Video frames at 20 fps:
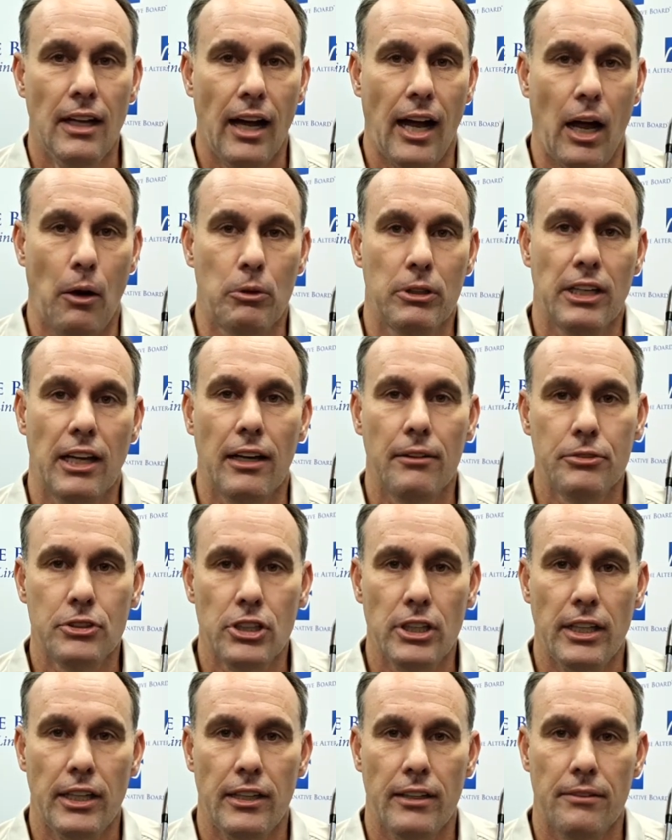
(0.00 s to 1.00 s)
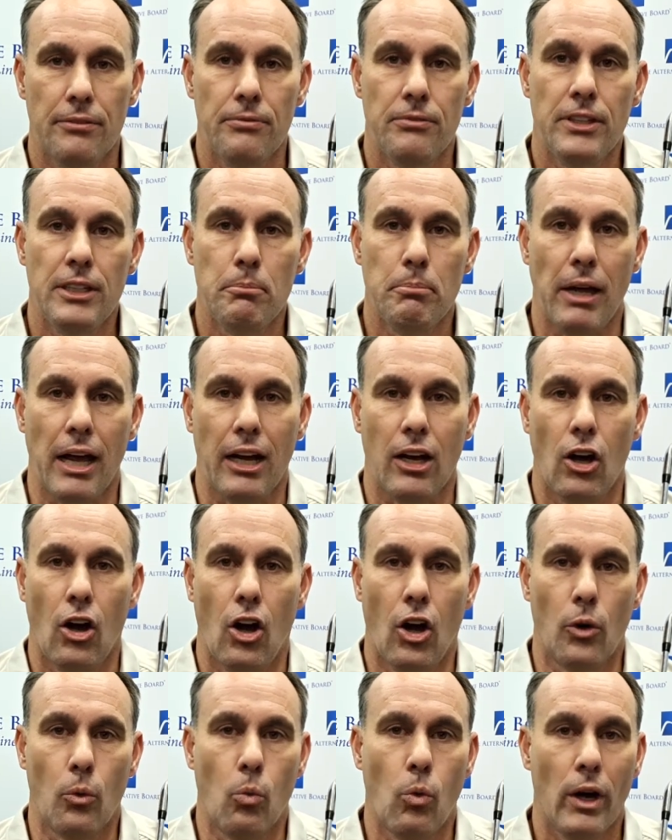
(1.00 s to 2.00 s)
I would love to hear feedback
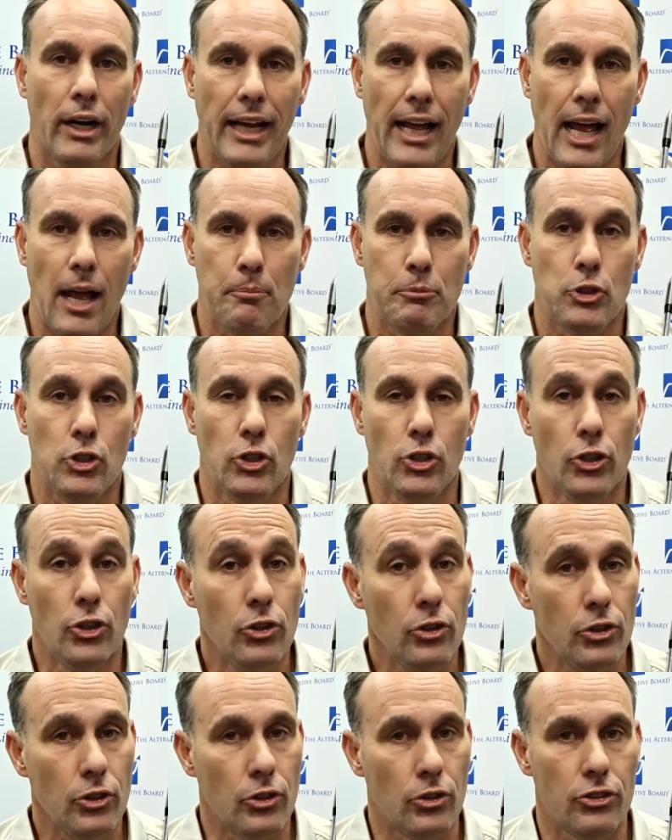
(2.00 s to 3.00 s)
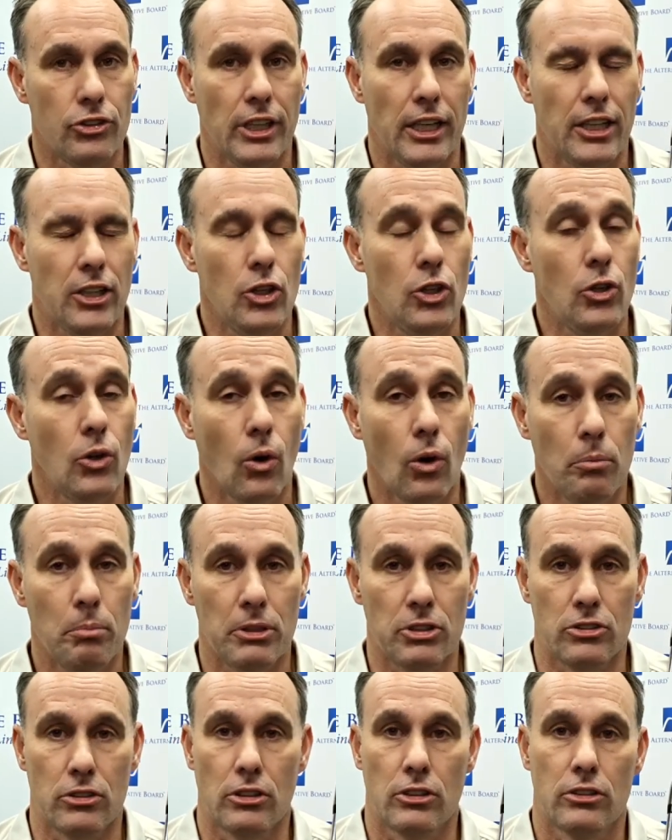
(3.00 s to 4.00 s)
on what apps you use in your
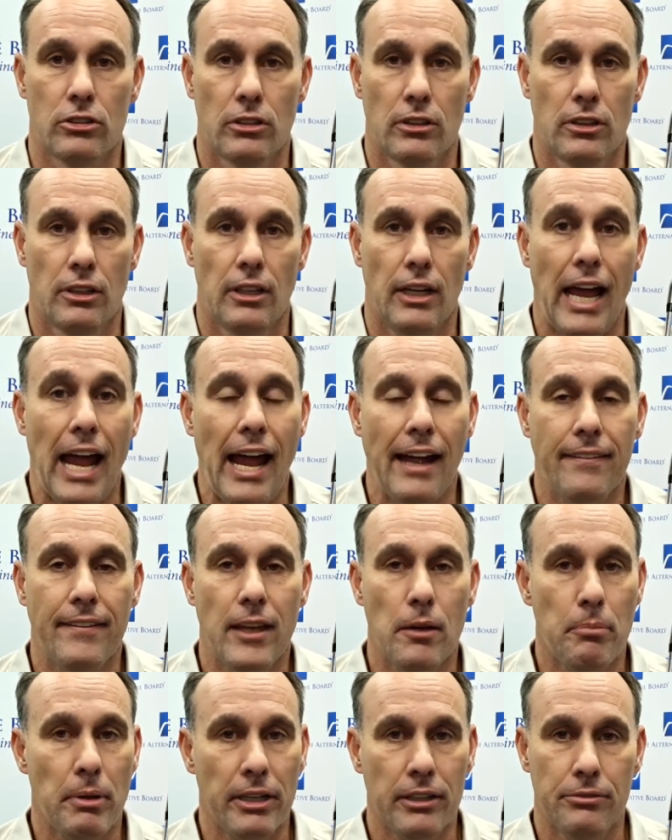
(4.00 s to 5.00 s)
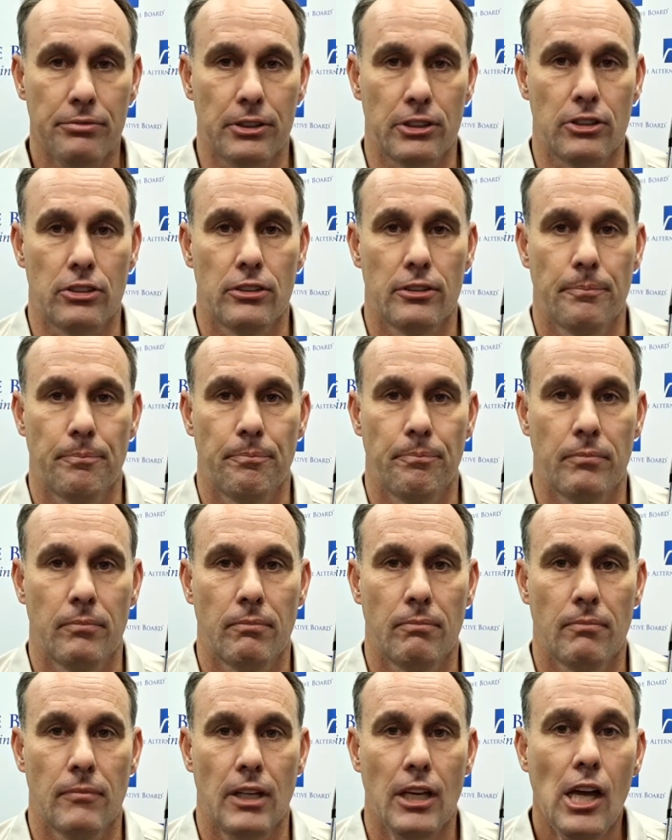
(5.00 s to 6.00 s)
business and their benefits.
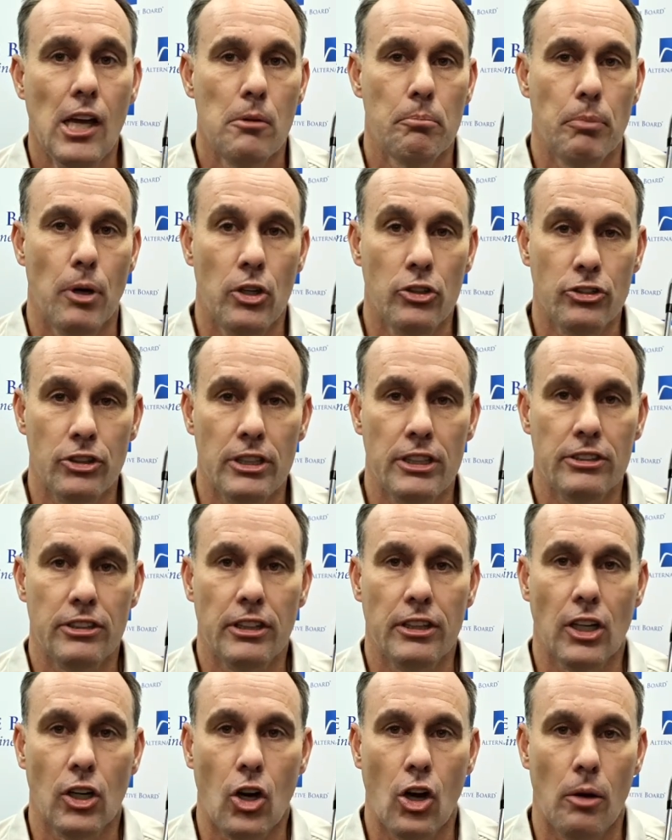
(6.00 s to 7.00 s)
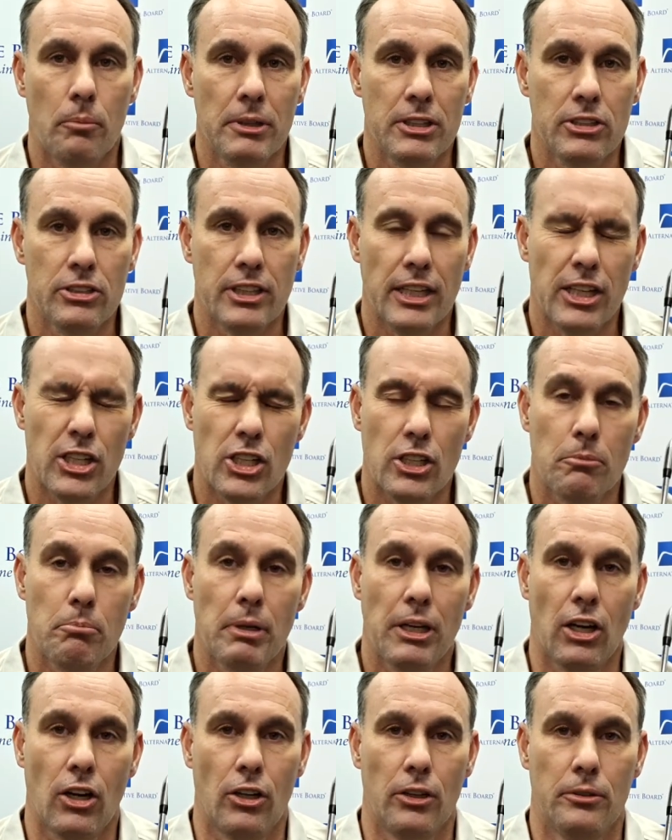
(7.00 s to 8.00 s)
Post these in the comments section
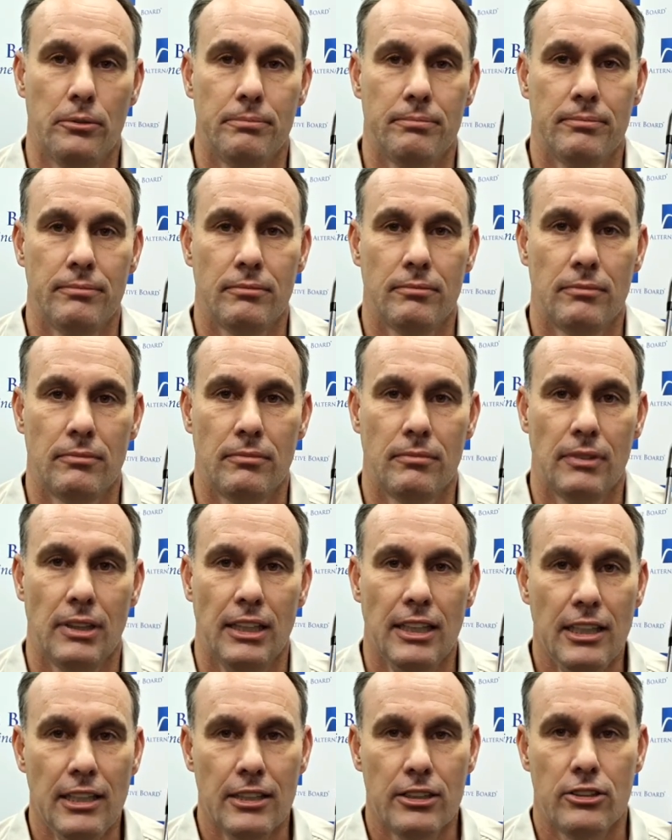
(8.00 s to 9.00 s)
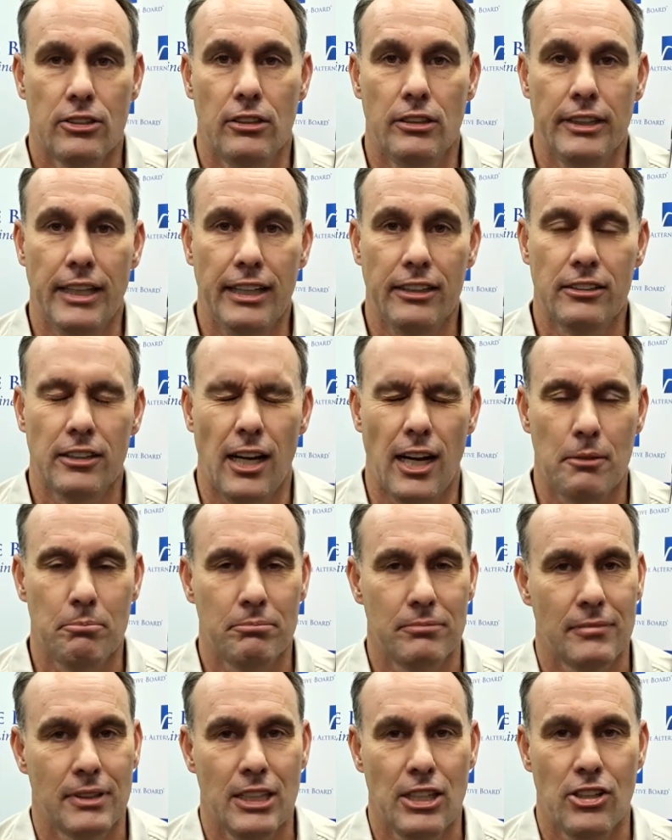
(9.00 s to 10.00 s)
below. Till next time,
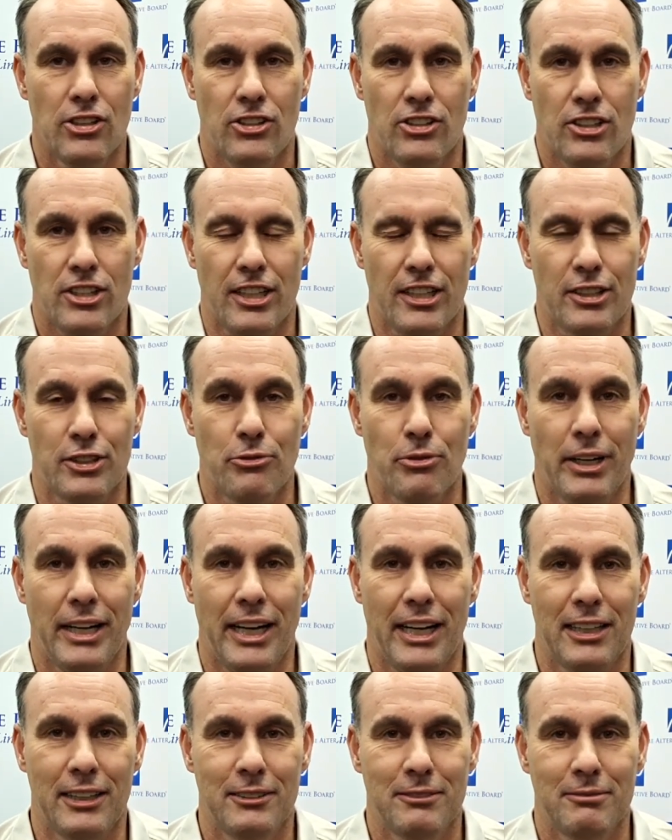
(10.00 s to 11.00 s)
cheers for now.